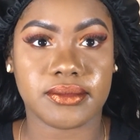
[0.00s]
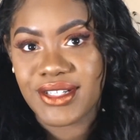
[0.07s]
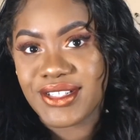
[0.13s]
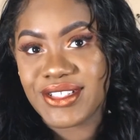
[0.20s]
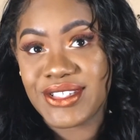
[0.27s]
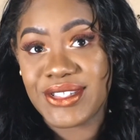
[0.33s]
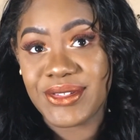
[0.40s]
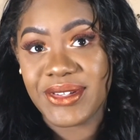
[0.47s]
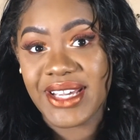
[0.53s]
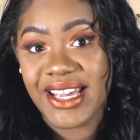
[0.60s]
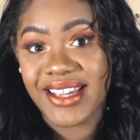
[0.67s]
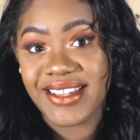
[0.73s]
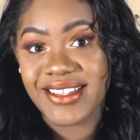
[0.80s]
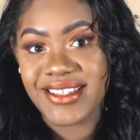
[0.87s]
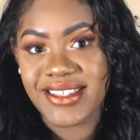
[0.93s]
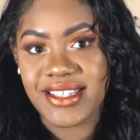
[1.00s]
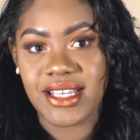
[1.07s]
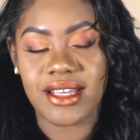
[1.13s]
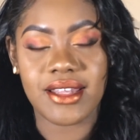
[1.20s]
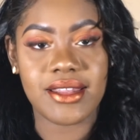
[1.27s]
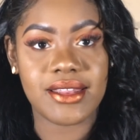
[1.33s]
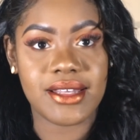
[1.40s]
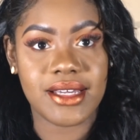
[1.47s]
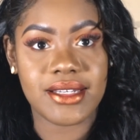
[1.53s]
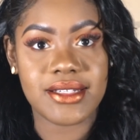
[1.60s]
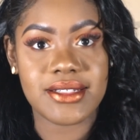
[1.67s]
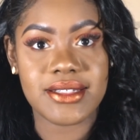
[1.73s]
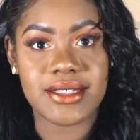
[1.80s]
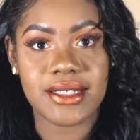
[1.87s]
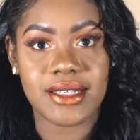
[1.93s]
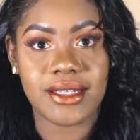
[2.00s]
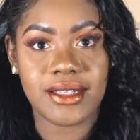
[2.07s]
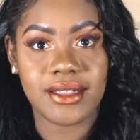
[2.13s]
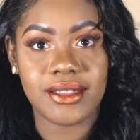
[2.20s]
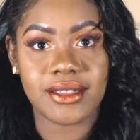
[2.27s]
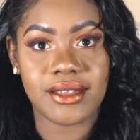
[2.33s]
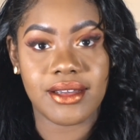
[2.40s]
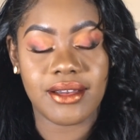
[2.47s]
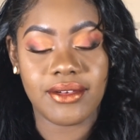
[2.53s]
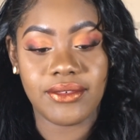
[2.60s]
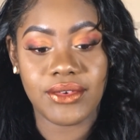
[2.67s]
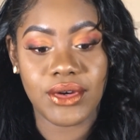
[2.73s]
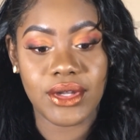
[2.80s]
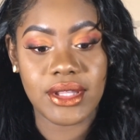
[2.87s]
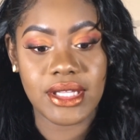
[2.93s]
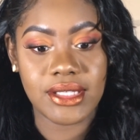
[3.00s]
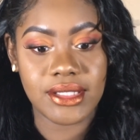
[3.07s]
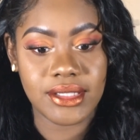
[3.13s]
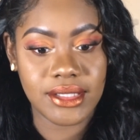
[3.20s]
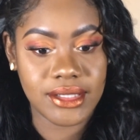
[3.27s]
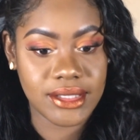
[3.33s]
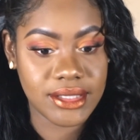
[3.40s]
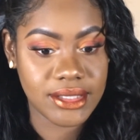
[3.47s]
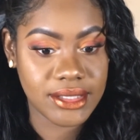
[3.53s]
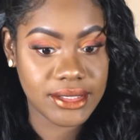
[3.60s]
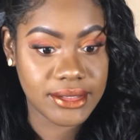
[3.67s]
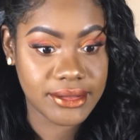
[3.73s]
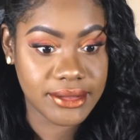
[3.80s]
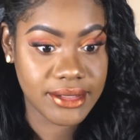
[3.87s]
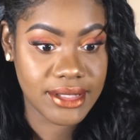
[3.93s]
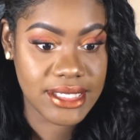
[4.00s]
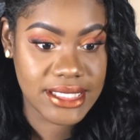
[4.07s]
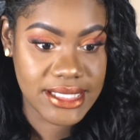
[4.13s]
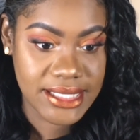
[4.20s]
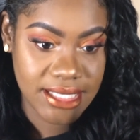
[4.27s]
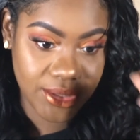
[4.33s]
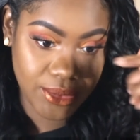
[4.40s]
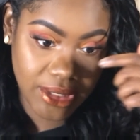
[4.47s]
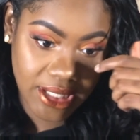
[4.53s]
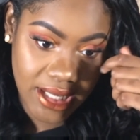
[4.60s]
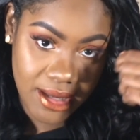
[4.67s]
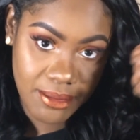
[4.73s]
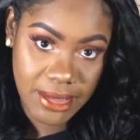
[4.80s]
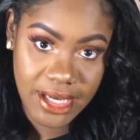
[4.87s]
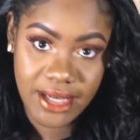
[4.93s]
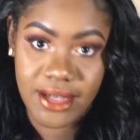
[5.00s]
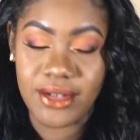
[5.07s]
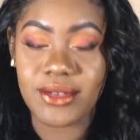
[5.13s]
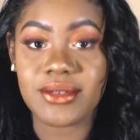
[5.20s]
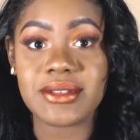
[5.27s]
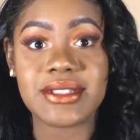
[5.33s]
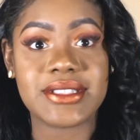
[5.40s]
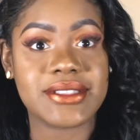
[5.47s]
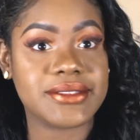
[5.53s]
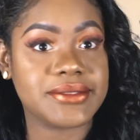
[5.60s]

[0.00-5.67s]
So guys, that is it for the look. This is how it came out.